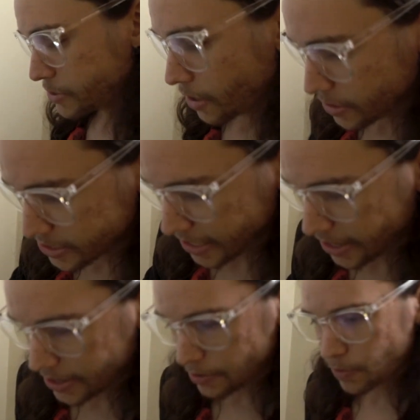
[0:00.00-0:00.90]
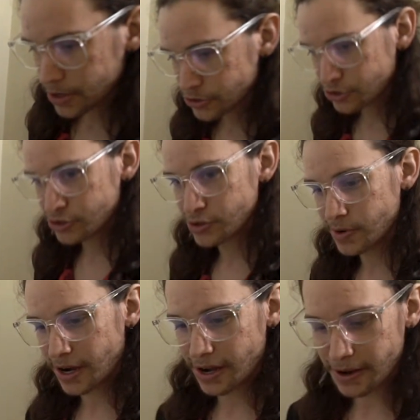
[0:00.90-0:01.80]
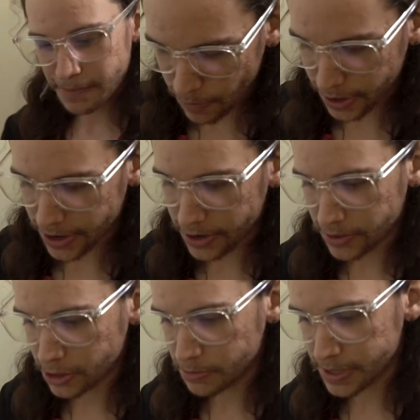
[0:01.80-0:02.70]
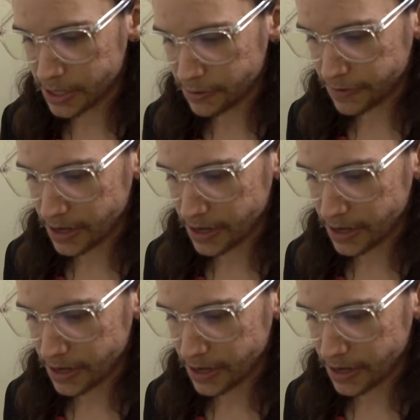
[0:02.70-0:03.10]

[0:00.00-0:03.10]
but not least, I kind of want to um, work on a little bit of